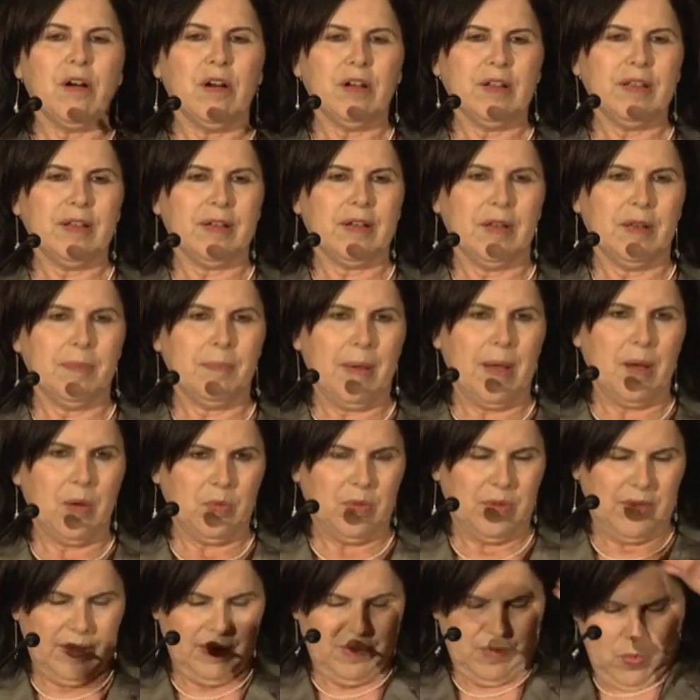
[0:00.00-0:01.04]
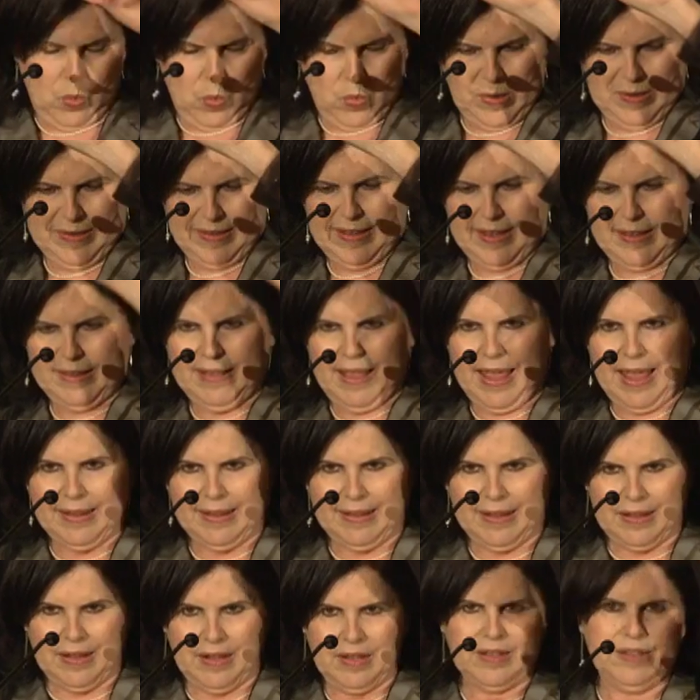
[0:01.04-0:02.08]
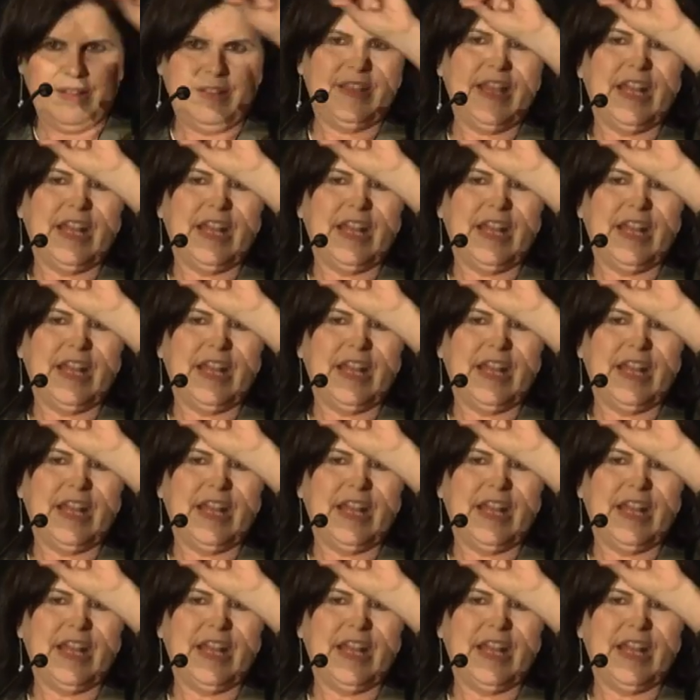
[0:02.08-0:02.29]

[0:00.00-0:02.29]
article about it with the title